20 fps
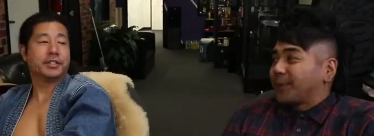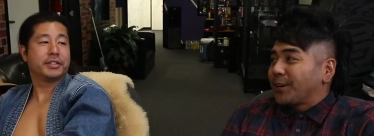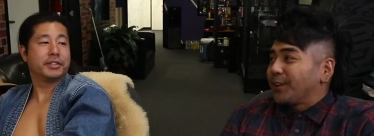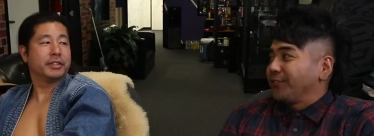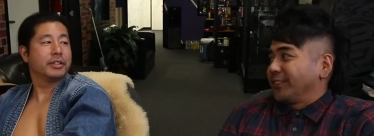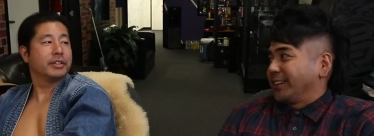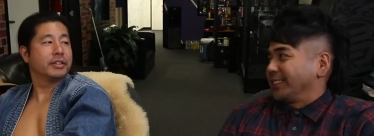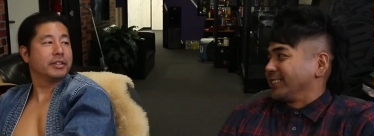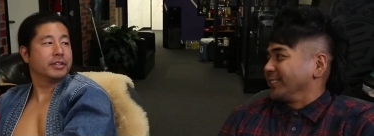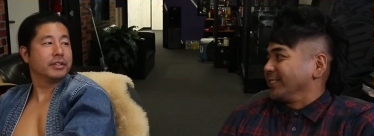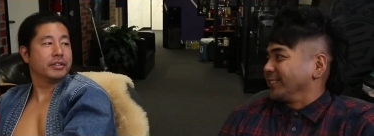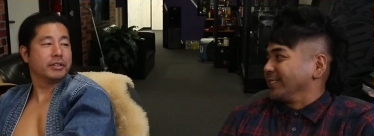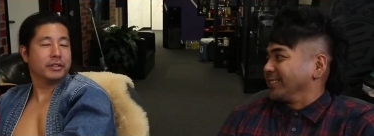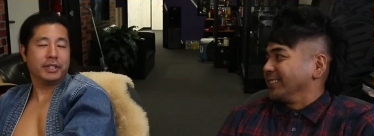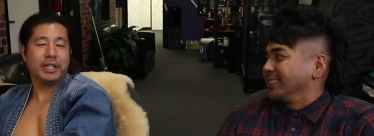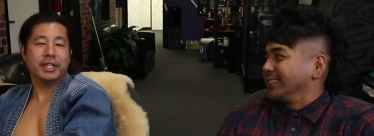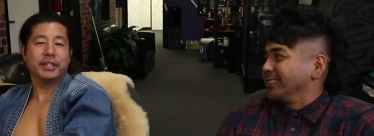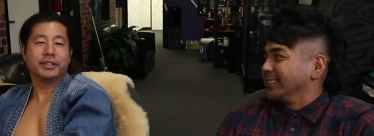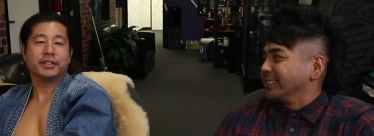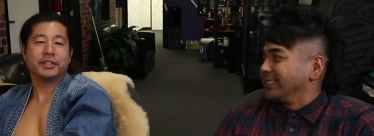Speaker 1: perfect, dude.
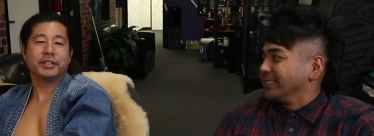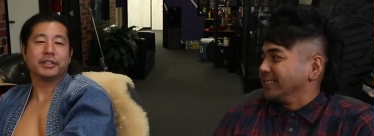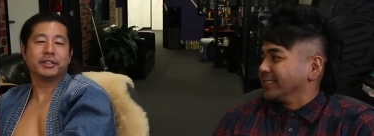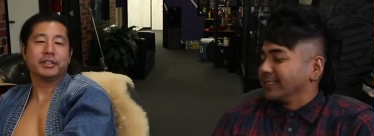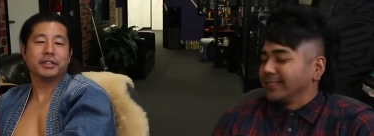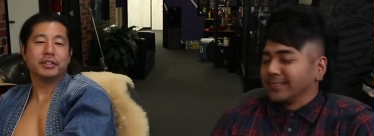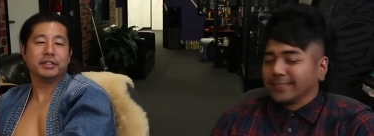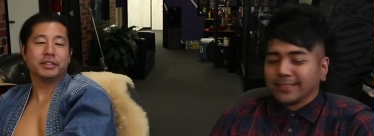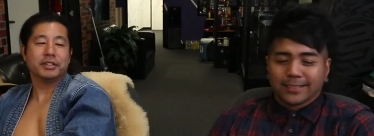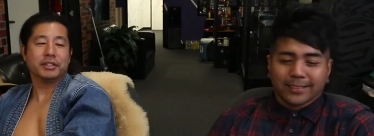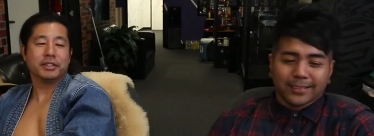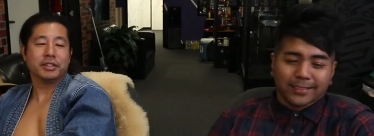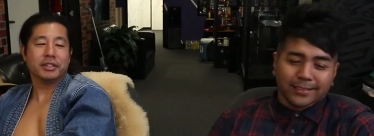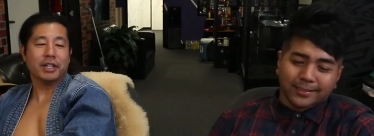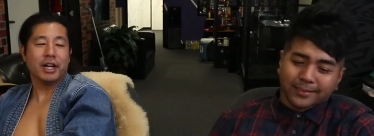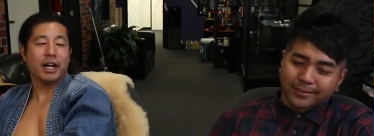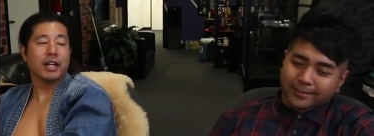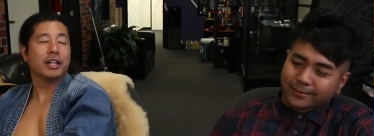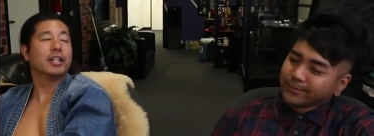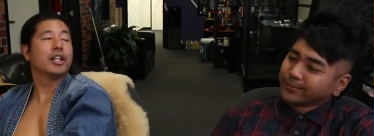Needs to
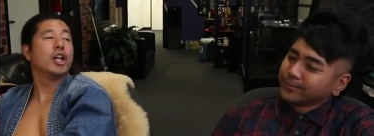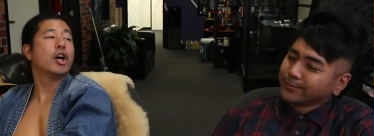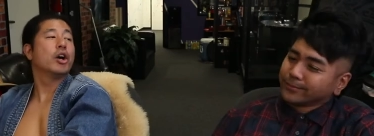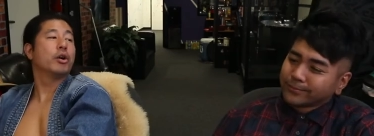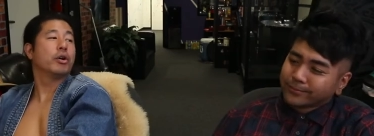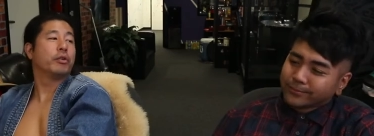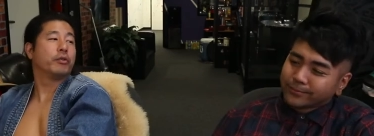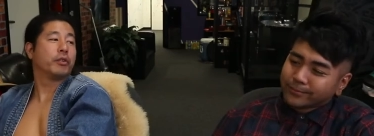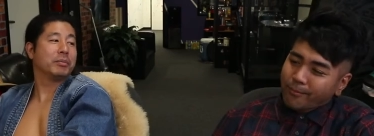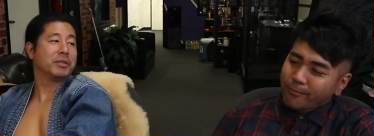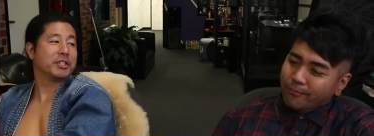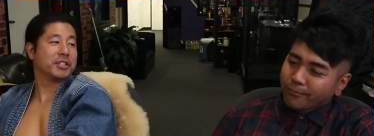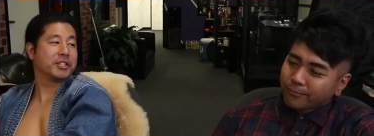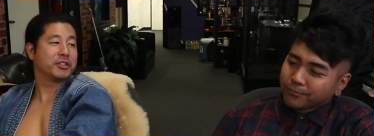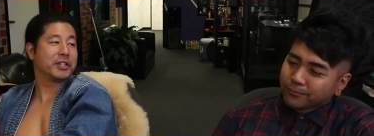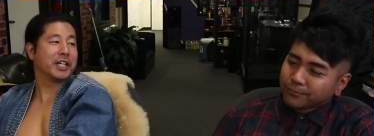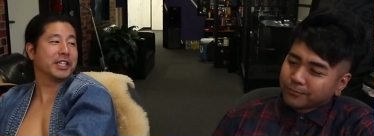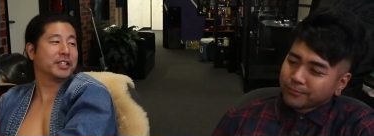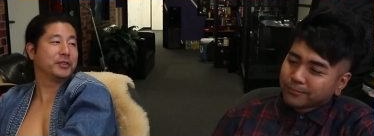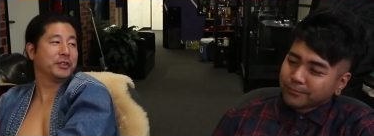unload from his
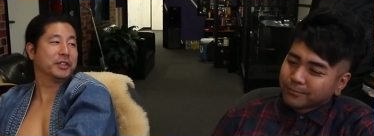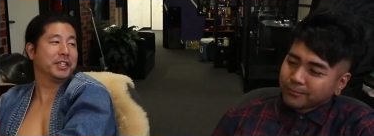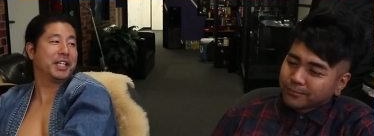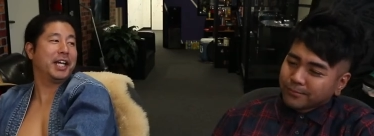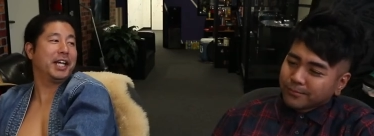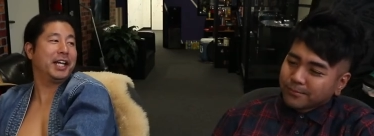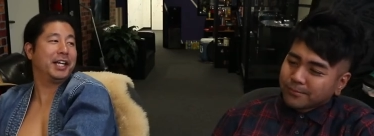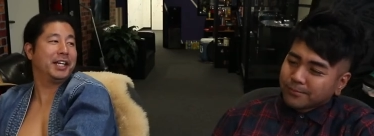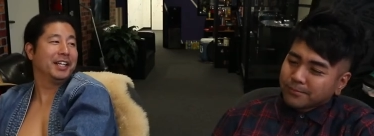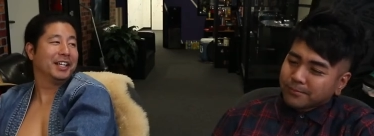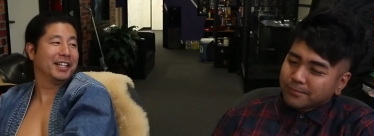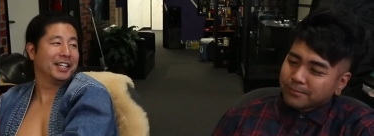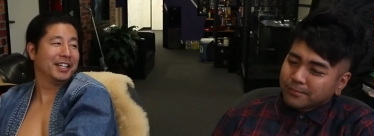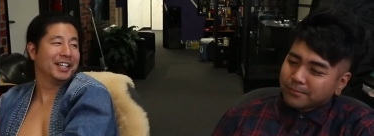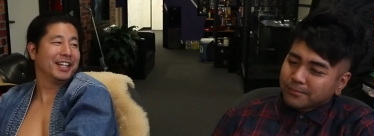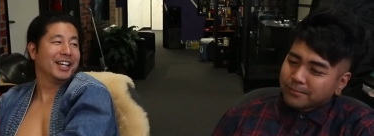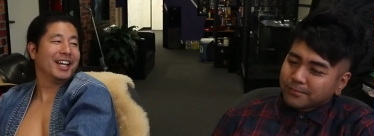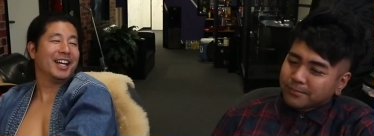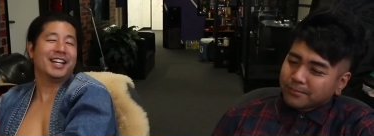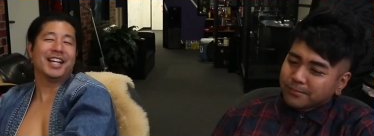stressful day,
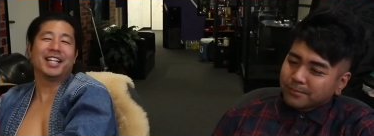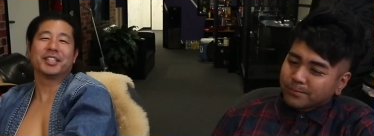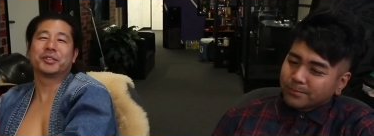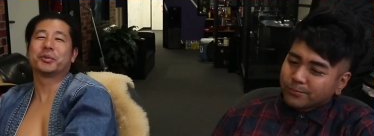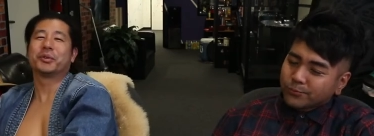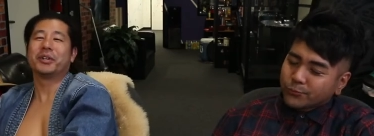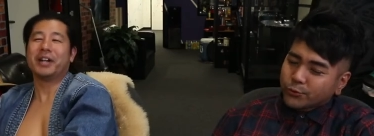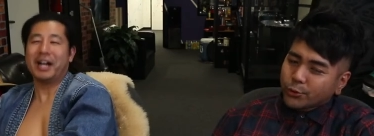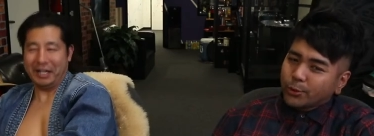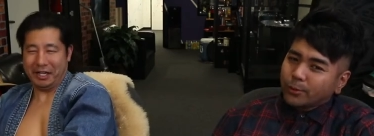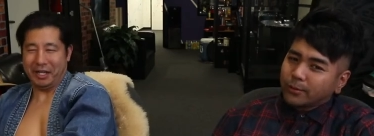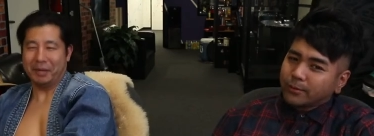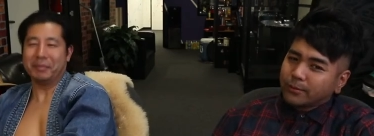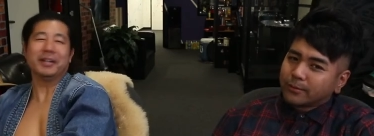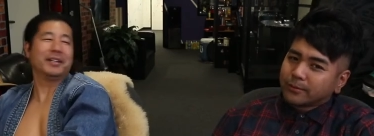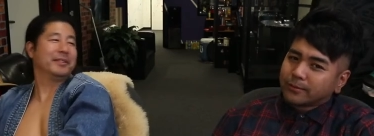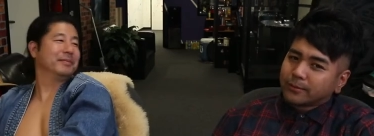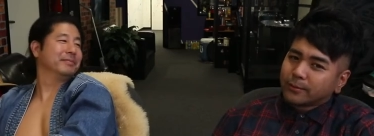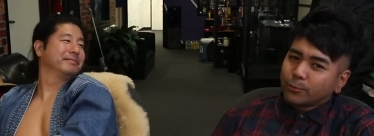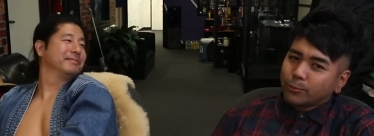and that's hey, where dude. I come
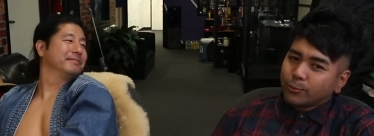in.